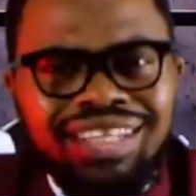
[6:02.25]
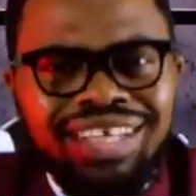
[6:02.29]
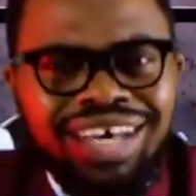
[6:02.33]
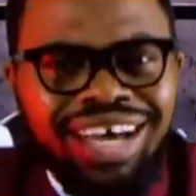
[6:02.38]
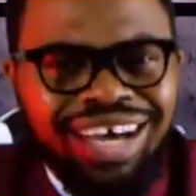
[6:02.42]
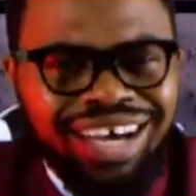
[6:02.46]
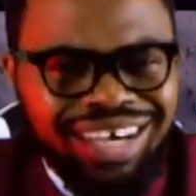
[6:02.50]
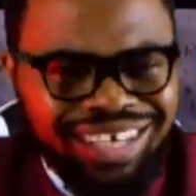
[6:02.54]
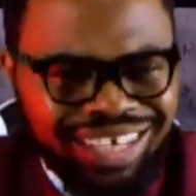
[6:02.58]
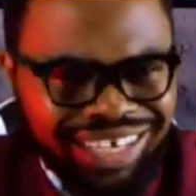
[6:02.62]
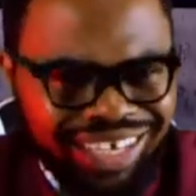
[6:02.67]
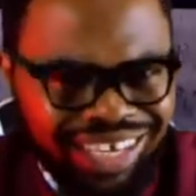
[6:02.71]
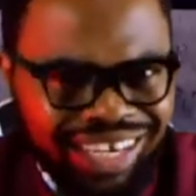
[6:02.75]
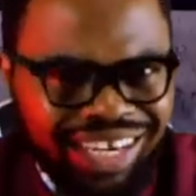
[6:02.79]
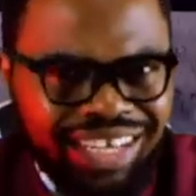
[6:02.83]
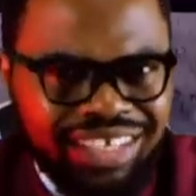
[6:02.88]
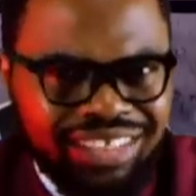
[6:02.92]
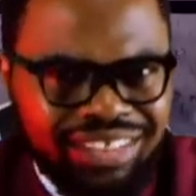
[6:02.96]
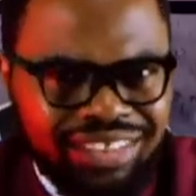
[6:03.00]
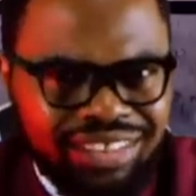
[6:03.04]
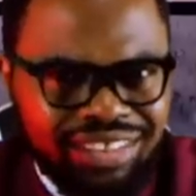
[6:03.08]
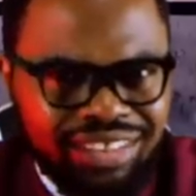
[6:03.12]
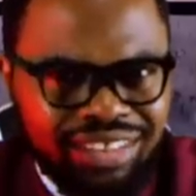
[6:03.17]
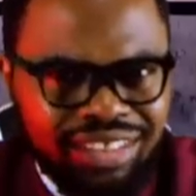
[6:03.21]
there are
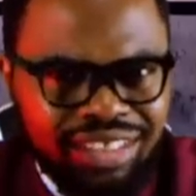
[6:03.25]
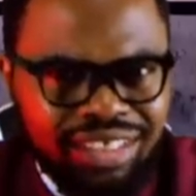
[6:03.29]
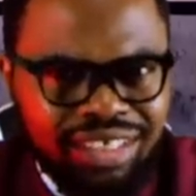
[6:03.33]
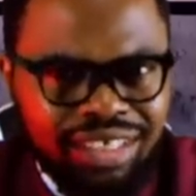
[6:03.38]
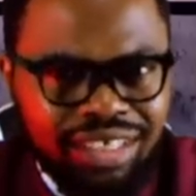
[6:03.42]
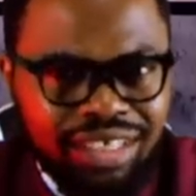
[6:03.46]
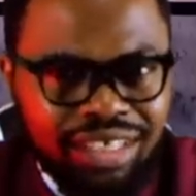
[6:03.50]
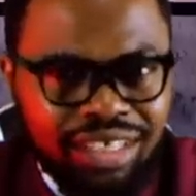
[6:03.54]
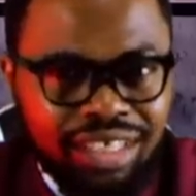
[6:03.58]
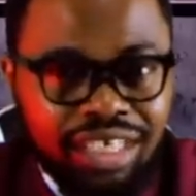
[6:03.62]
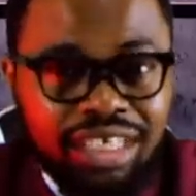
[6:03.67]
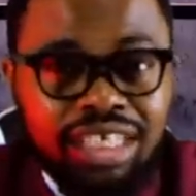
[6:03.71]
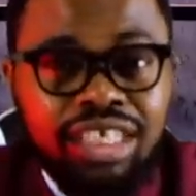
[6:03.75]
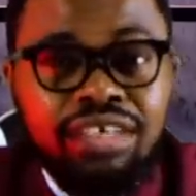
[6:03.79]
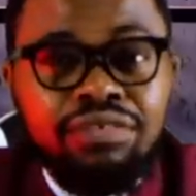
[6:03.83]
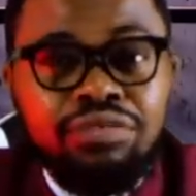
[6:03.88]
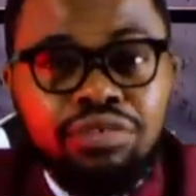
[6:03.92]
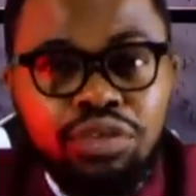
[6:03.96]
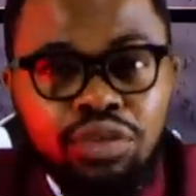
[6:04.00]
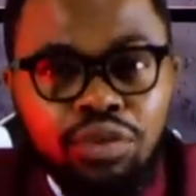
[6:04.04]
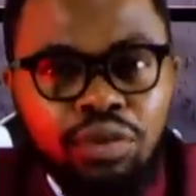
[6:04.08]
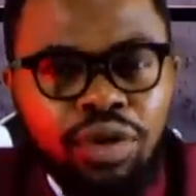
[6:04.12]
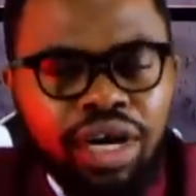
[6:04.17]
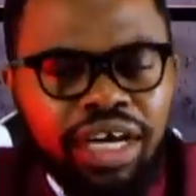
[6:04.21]
cliques. If
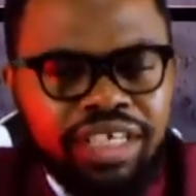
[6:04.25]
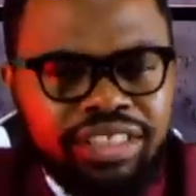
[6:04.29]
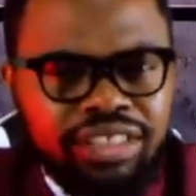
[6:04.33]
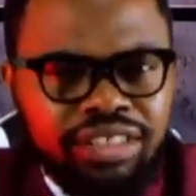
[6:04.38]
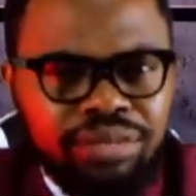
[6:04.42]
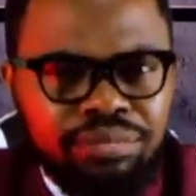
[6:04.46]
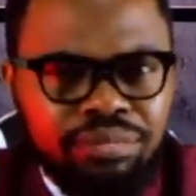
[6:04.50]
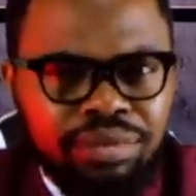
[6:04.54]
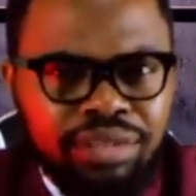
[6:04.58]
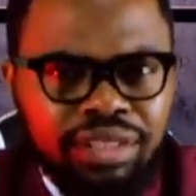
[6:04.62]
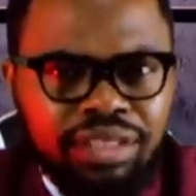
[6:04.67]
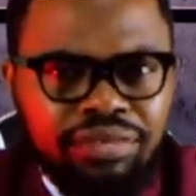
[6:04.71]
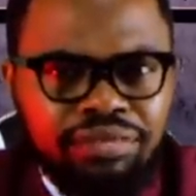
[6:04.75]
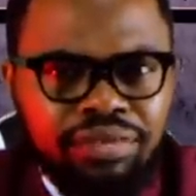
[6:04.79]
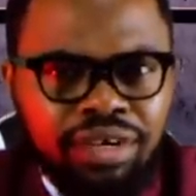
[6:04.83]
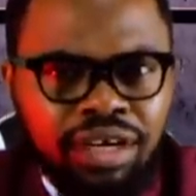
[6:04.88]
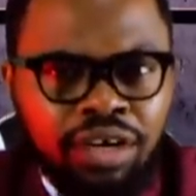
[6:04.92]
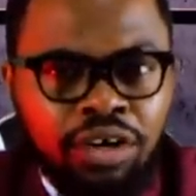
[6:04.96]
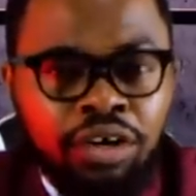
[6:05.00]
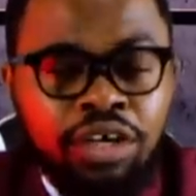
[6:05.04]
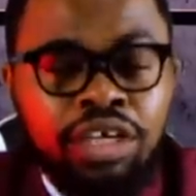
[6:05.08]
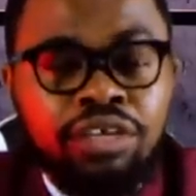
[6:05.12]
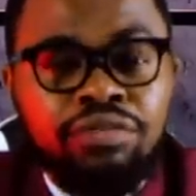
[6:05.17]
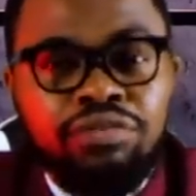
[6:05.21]
you as a believer
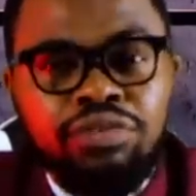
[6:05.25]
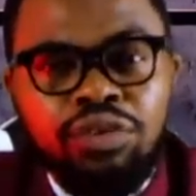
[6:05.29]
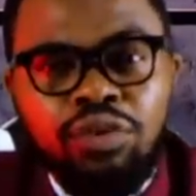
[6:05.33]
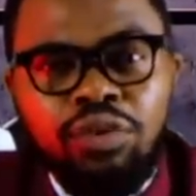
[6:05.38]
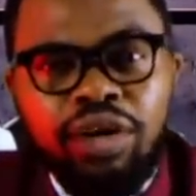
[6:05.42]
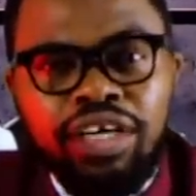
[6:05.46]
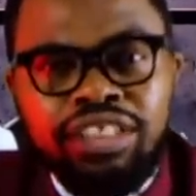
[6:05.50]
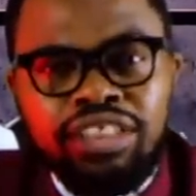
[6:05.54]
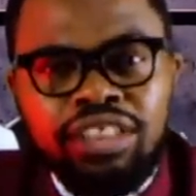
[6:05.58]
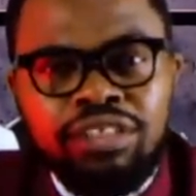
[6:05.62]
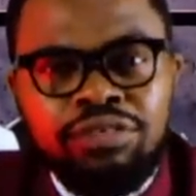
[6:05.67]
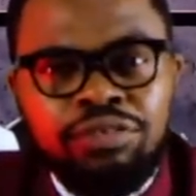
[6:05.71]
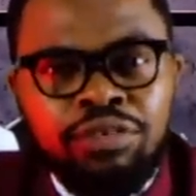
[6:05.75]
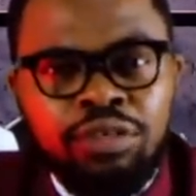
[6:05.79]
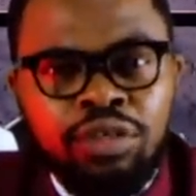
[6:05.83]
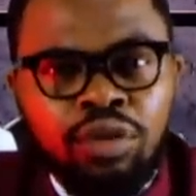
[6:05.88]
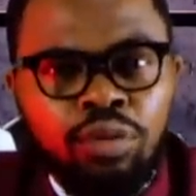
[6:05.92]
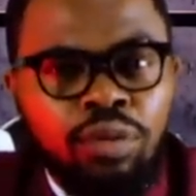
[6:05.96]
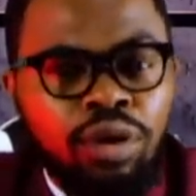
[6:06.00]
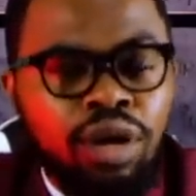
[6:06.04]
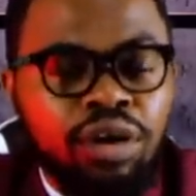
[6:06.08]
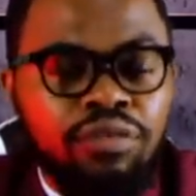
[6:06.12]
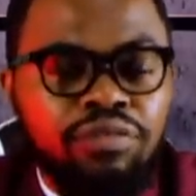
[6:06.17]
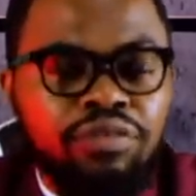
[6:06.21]
or if you as a
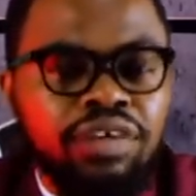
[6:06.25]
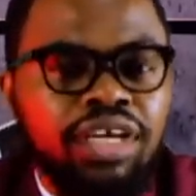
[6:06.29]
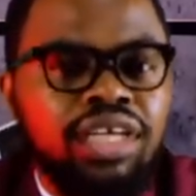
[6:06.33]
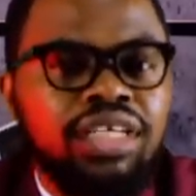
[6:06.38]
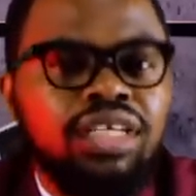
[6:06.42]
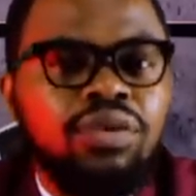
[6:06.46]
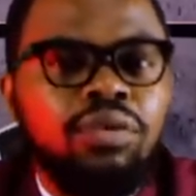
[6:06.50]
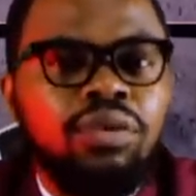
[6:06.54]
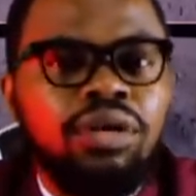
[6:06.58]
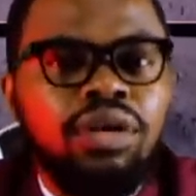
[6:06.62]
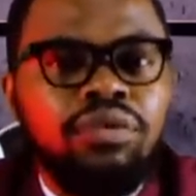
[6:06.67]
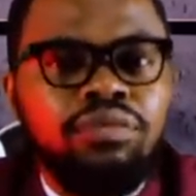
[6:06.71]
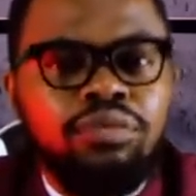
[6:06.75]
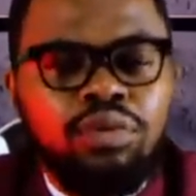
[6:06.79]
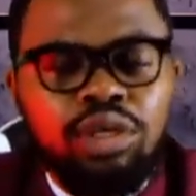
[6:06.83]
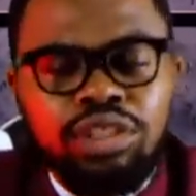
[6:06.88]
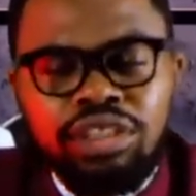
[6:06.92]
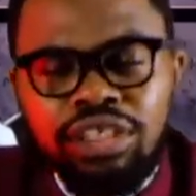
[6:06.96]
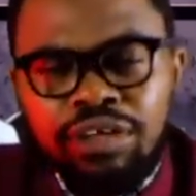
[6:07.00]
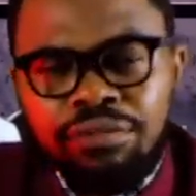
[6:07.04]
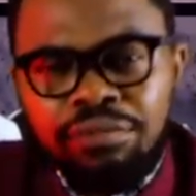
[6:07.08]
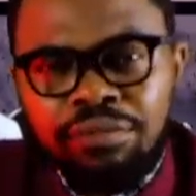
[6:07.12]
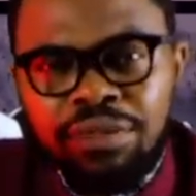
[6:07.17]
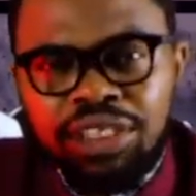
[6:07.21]
follower of any one of those
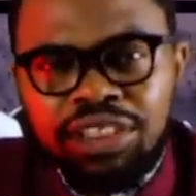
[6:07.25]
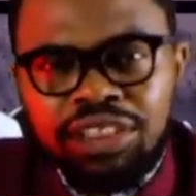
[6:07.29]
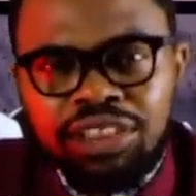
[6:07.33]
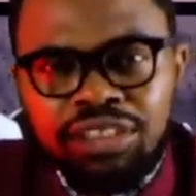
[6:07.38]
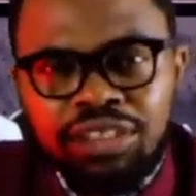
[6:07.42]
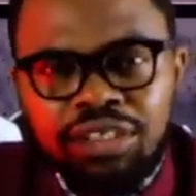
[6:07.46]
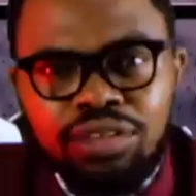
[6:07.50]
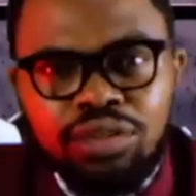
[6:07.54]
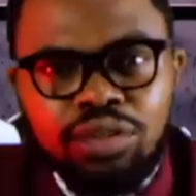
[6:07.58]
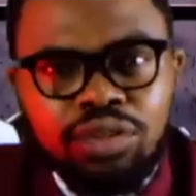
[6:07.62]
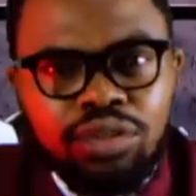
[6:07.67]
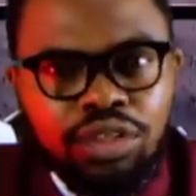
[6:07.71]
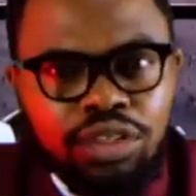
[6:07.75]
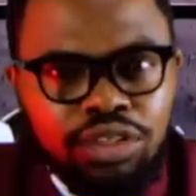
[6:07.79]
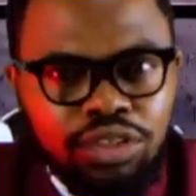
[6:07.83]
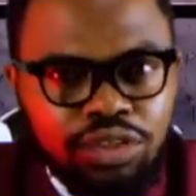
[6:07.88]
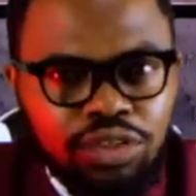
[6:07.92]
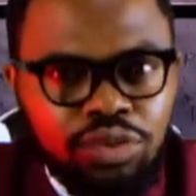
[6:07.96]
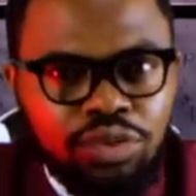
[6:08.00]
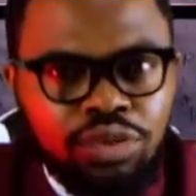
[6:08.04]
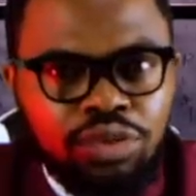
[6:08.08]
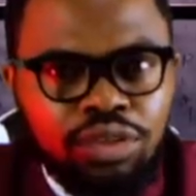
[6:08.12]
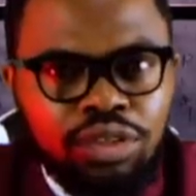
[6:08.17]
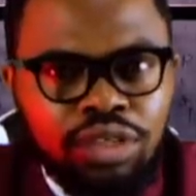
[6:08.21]
I've mentioned do not
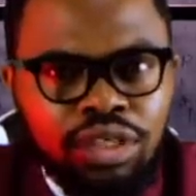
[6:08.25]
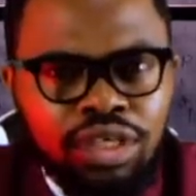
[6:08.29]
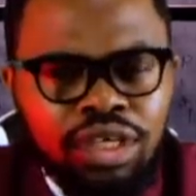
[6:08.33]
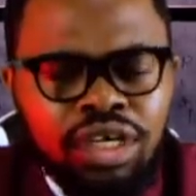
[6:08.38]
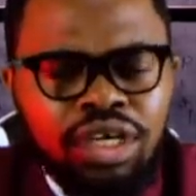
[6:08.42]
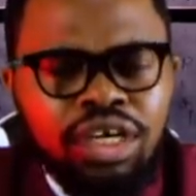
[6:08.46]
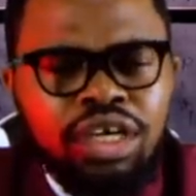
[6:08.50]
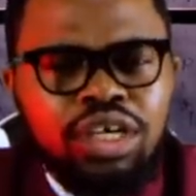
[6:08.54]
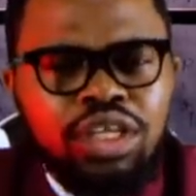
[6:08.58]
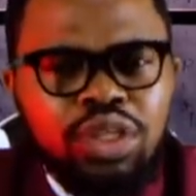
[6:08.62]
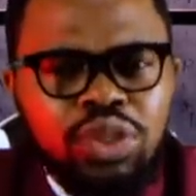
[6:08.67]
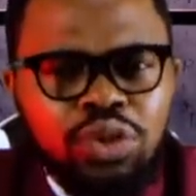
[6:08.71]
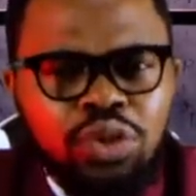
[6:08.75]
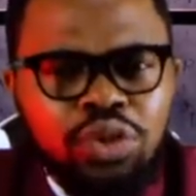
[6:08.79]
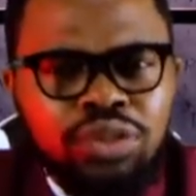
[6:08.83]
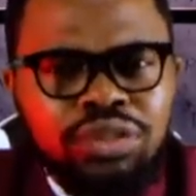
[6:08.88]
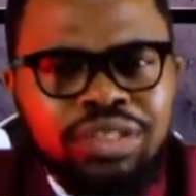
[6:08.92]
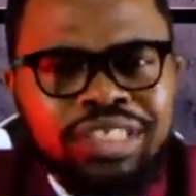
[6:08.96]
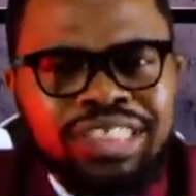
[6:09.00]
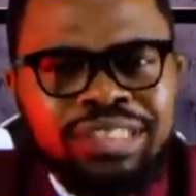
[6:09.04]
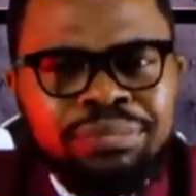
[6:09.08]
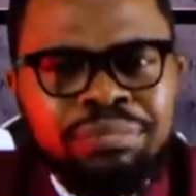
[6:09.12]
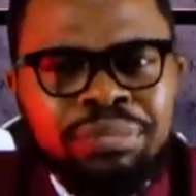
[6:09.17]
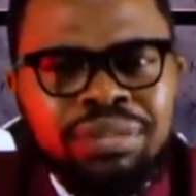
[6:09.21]
know
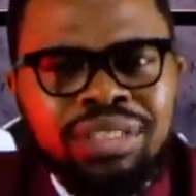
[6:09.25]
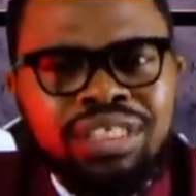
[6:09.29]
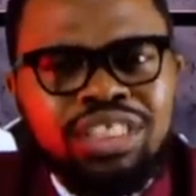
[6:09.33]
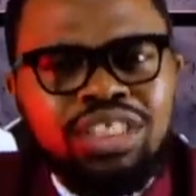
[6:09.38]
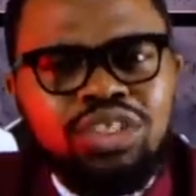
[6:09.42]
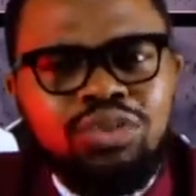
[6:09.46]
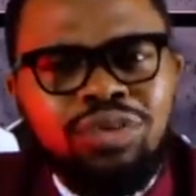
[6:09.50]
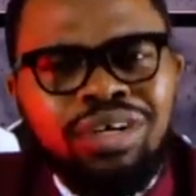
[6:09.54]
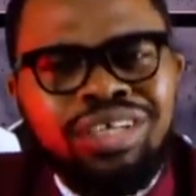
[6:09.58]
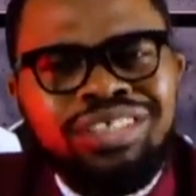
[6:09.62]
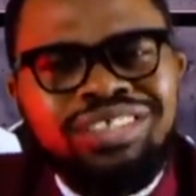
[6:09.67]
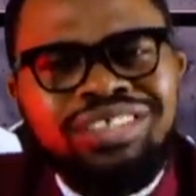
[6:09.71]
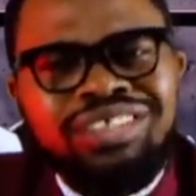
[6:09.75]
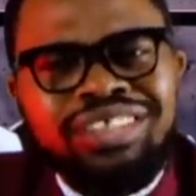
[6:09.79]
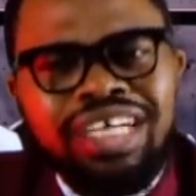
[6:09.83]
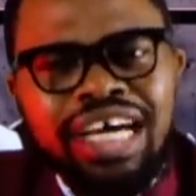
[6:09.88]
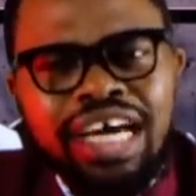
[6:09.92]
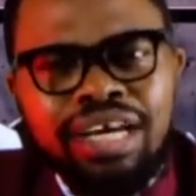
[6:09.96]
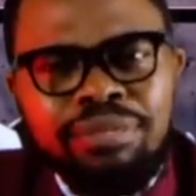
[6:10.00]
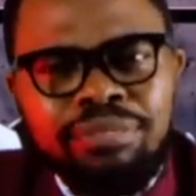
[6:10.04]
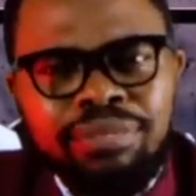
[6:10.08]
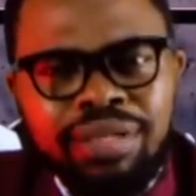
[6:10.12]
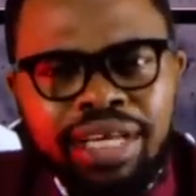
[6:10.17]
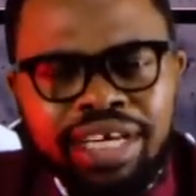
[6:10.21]
the spiritual
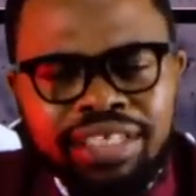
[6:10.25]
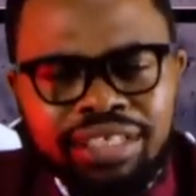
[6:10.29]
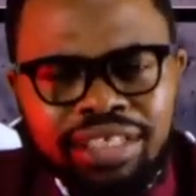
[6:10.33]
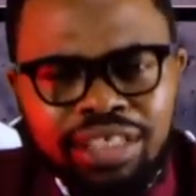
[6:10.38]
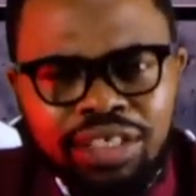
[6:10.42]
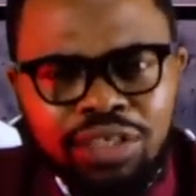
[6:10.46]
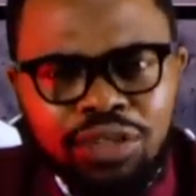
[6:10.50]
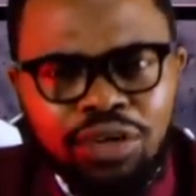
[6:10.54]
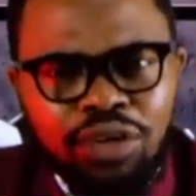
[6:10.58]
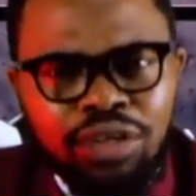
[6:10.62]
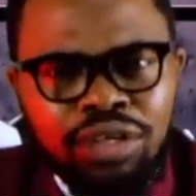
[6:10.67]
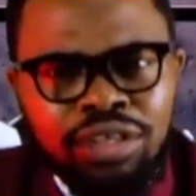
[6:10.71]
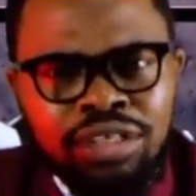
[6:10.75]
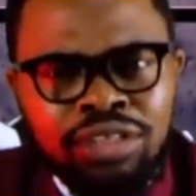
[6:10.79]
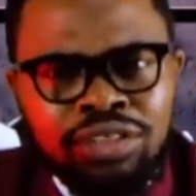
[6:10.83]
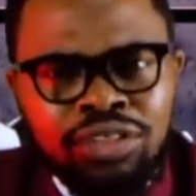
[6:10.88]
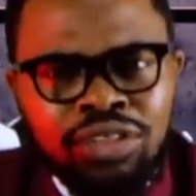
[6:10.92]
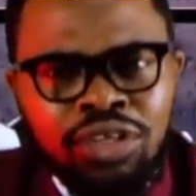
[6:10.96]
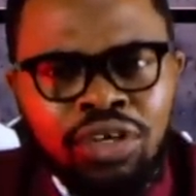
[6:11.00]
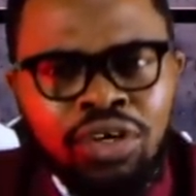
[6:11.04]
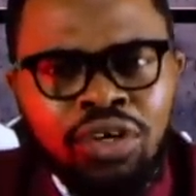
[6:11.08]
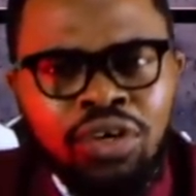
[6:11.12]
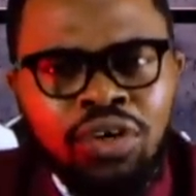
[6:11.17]
tribe, like they call it,